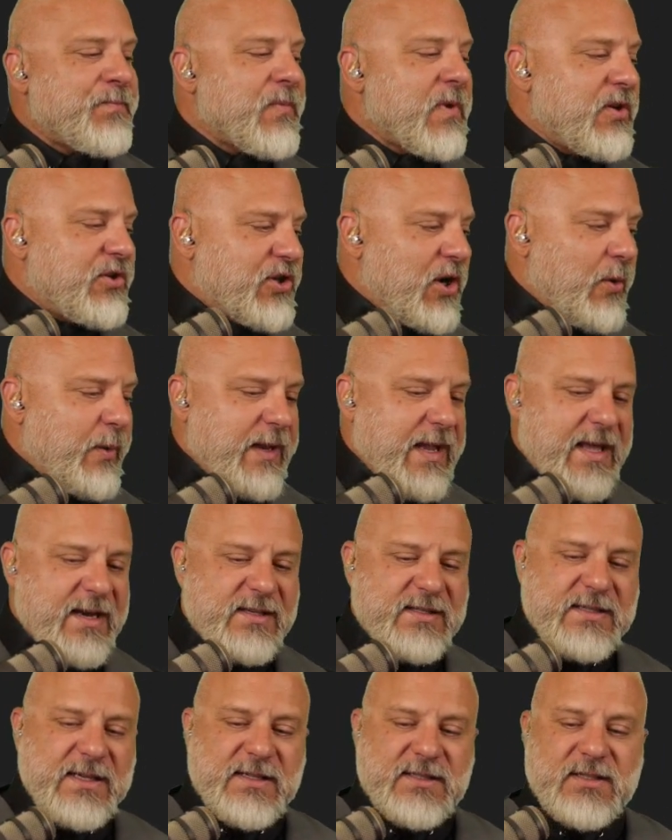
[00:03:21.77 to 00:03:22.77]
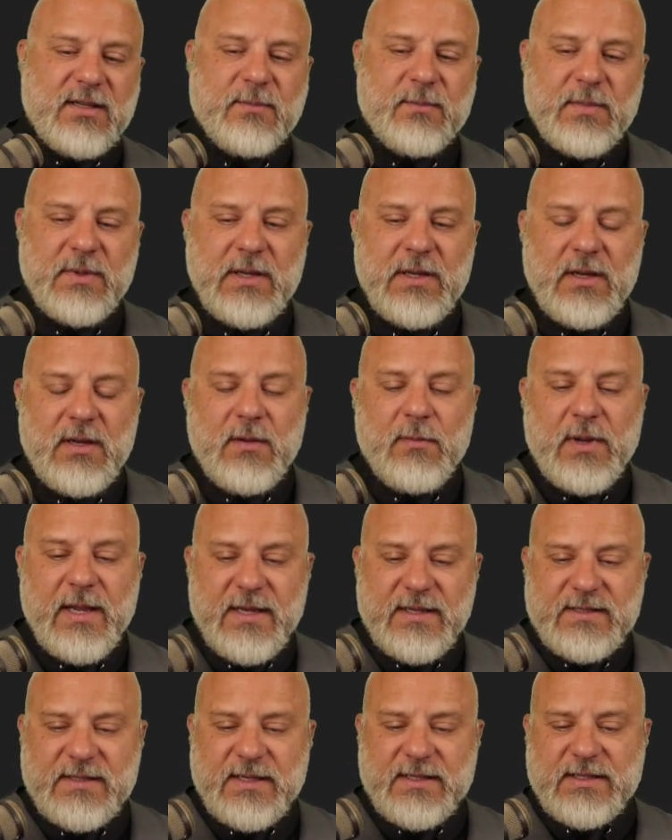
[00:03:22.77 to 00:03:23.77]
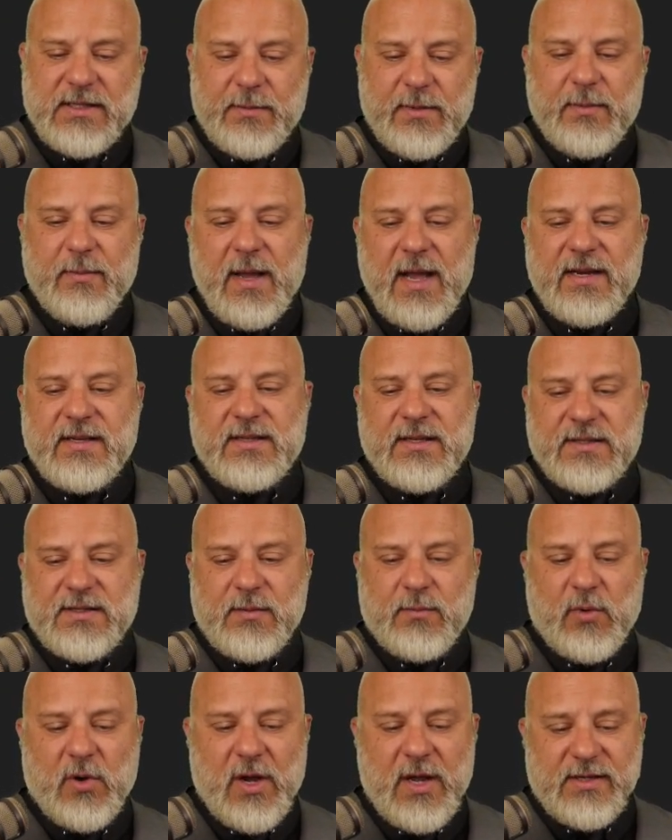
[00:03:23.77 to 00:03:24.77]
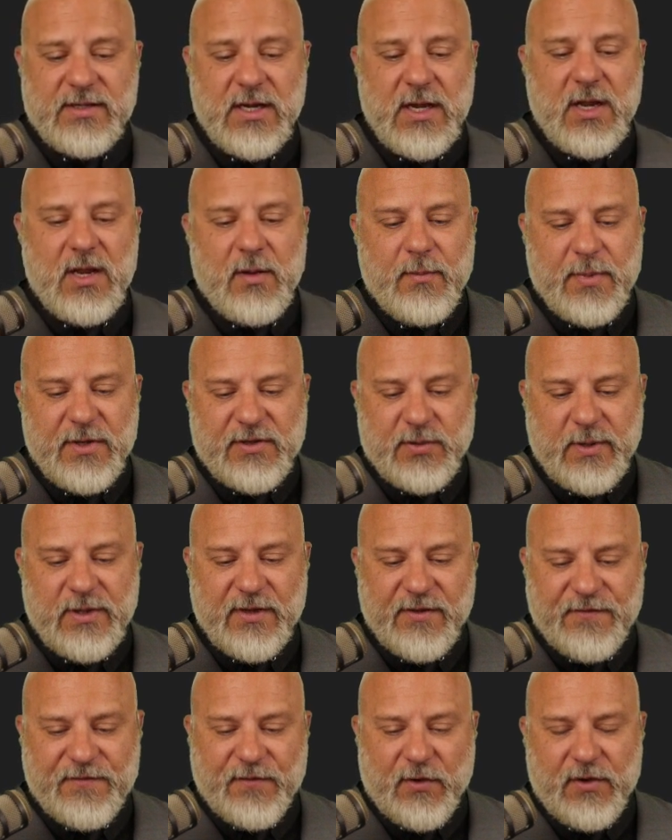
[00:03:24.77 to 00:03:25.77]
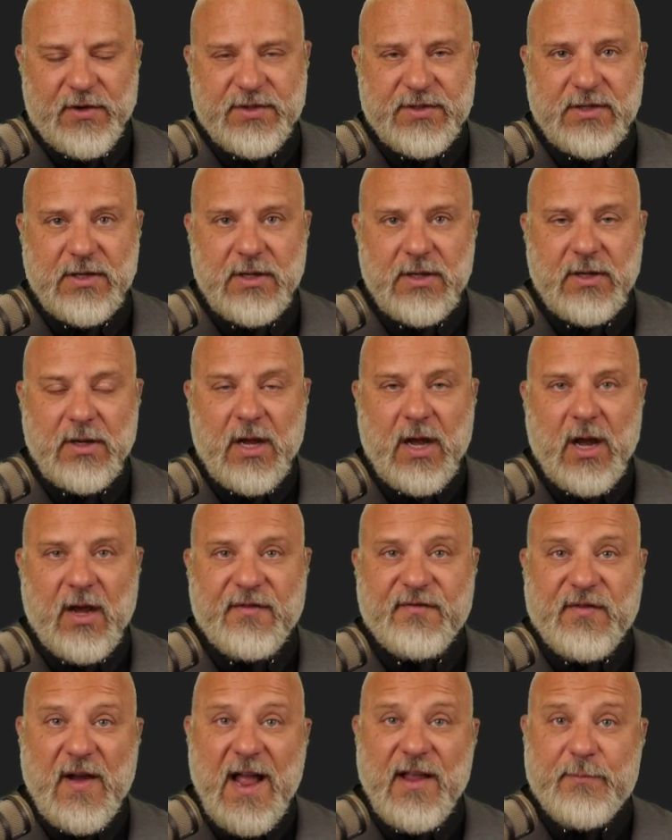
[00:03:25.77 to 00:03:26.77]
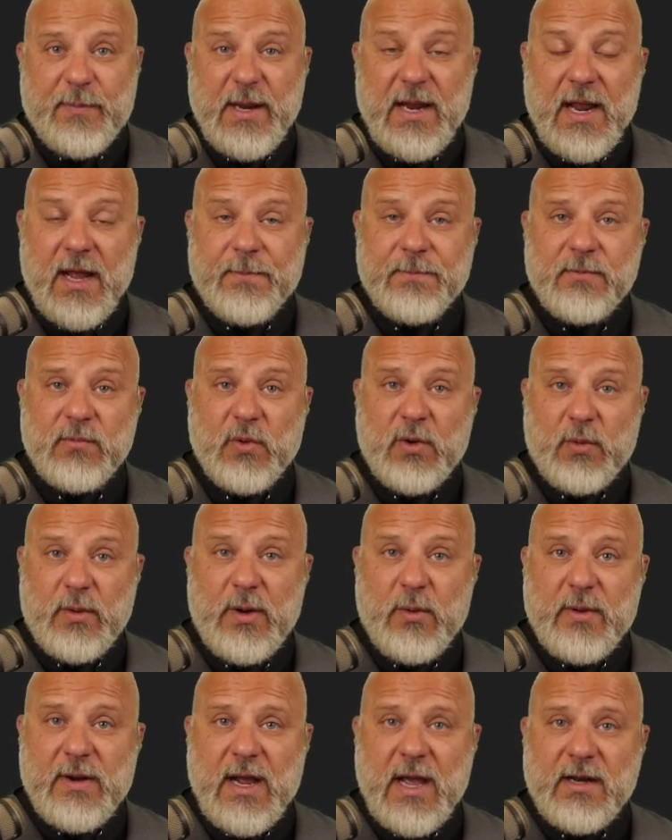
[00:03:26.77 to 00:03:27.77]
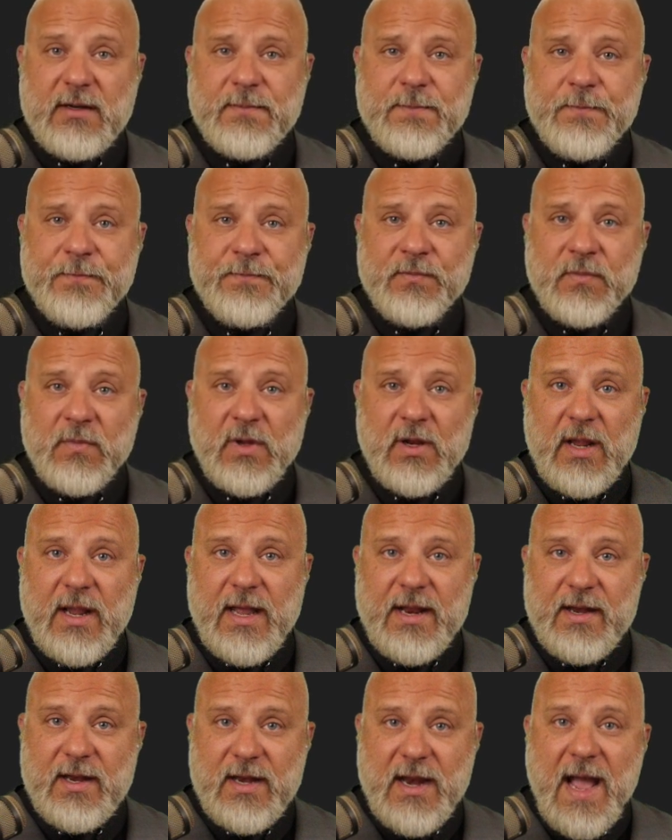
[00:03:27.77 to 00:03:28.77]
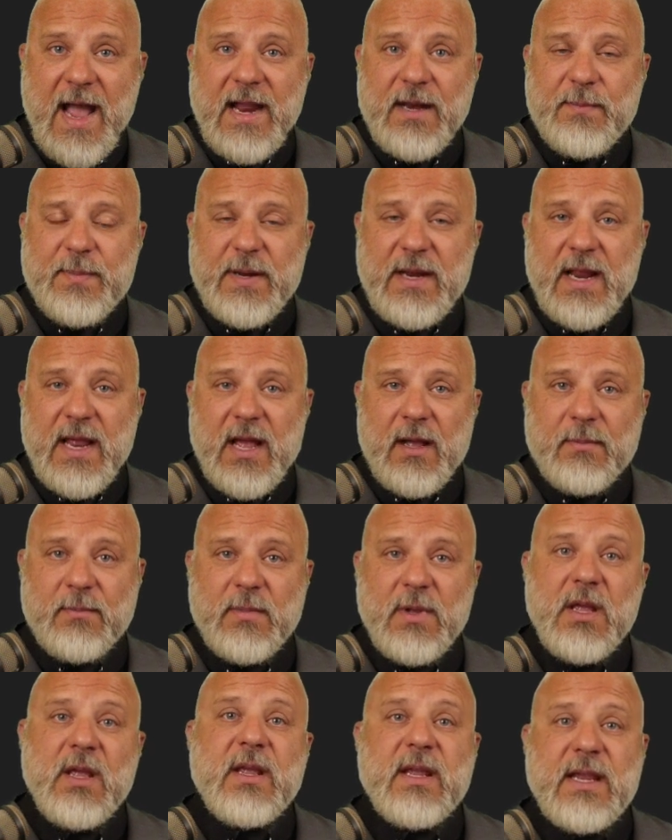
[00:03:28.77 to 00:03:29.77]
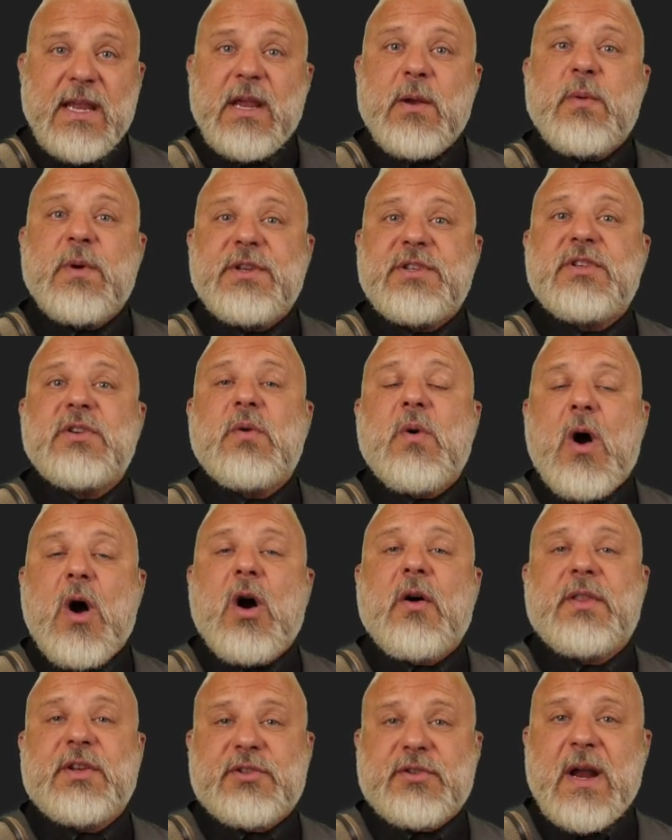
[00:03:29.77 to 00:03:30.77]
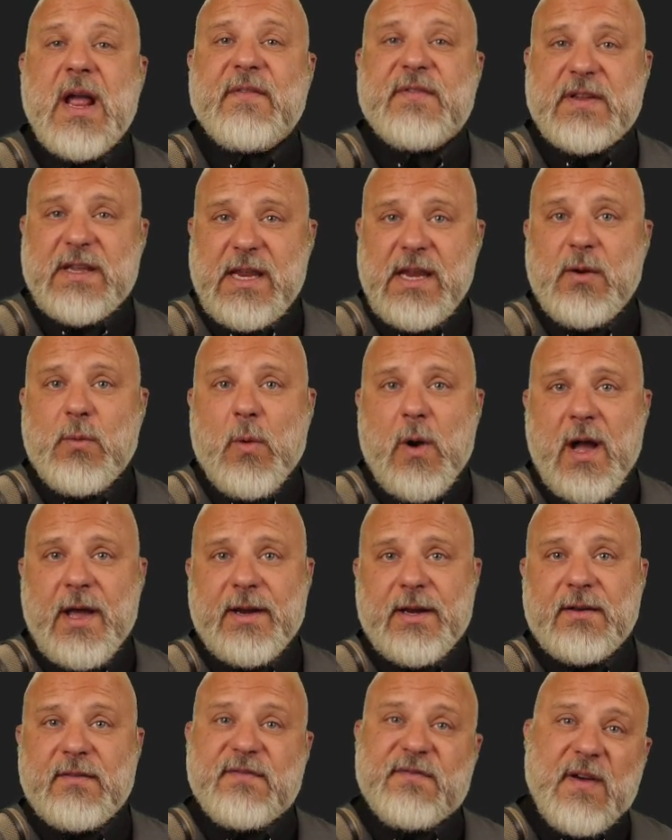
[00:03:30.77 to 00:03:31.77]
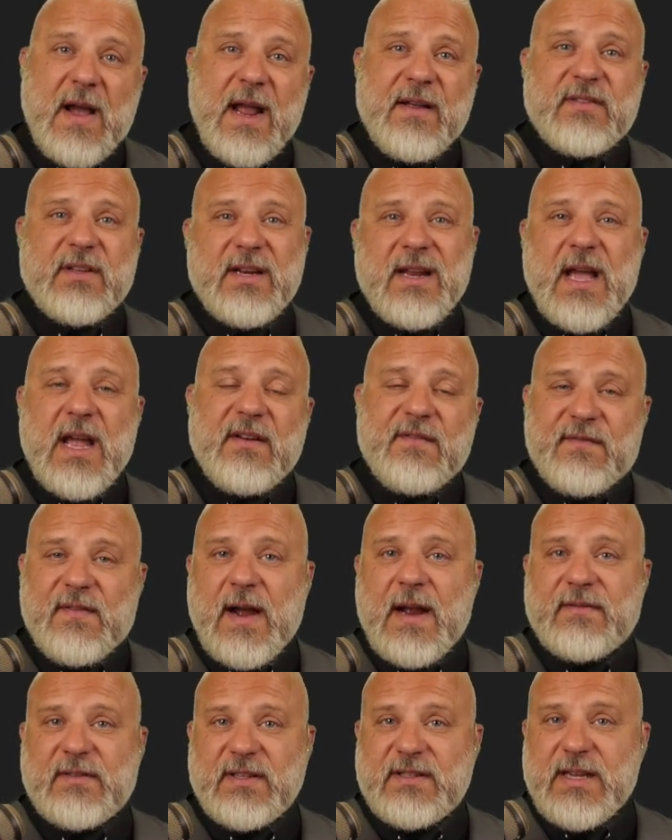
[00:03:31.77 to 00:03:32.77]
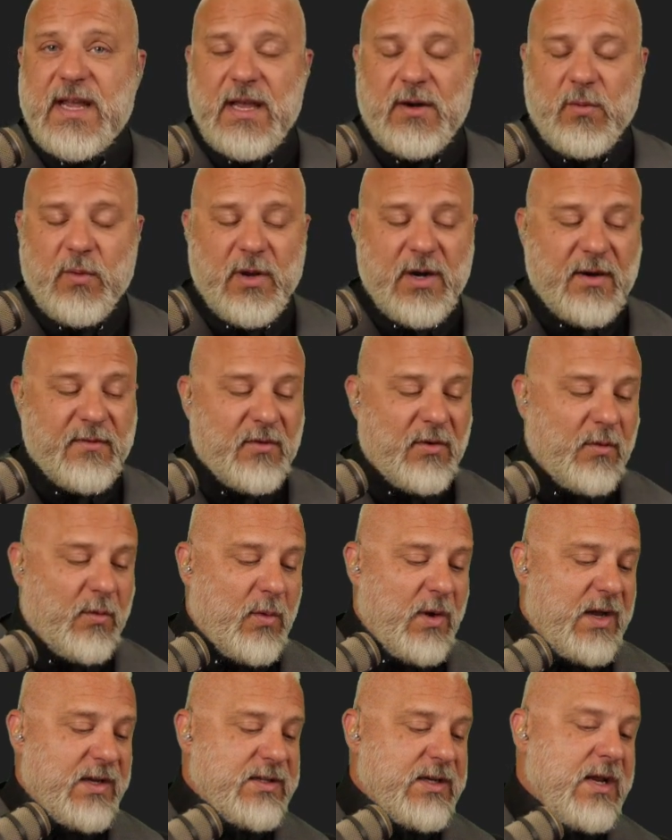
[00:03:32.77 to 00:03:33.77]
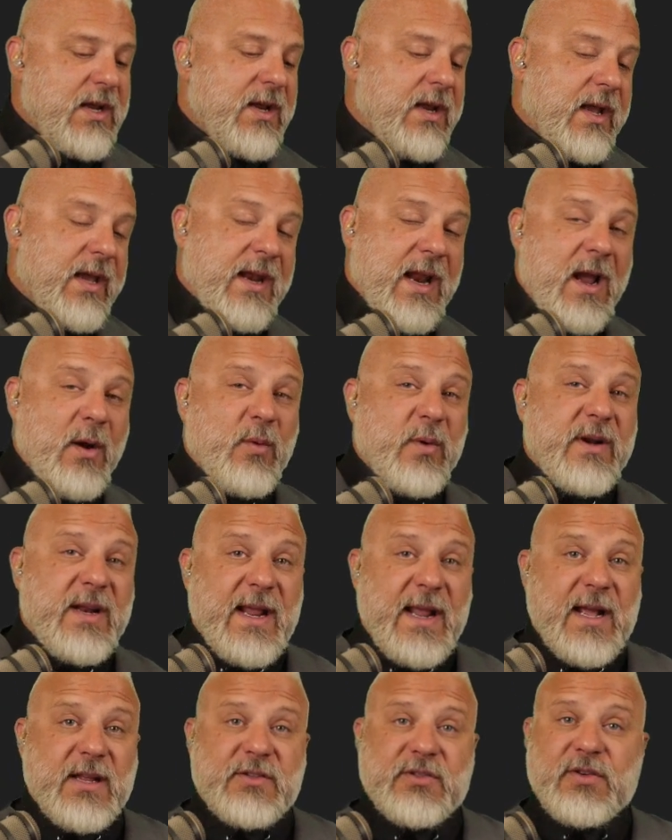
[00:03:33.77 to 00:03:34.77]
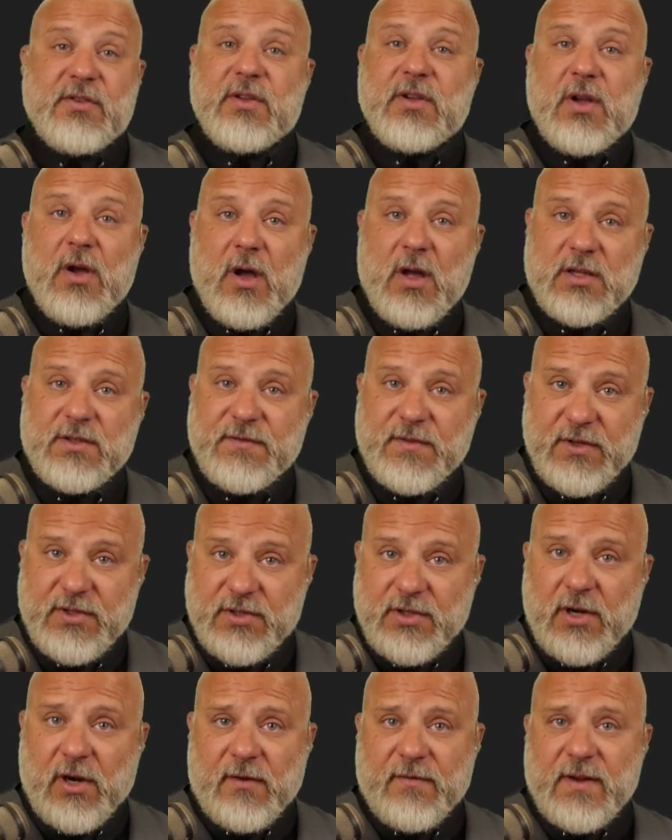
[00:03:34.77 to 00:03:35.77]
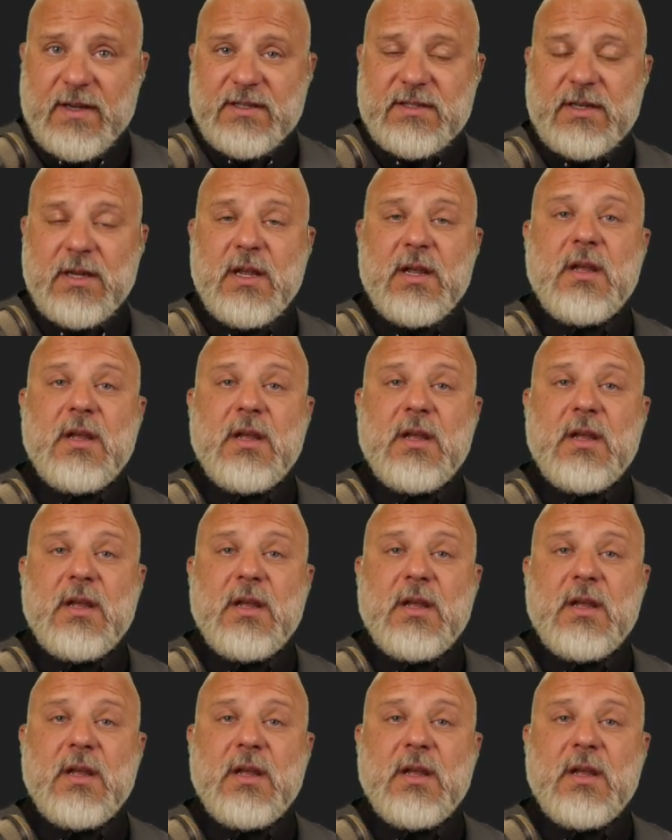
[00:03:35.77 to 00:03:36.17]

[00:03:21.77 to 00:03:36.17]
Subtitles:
Joey had a system. His system and my system was between the first 5 p.m. when we went on and 9 p.m., he would do all the traffic he wanted, 5 to 9, 5 to 10, whatever it was. And I would answer the calls for service.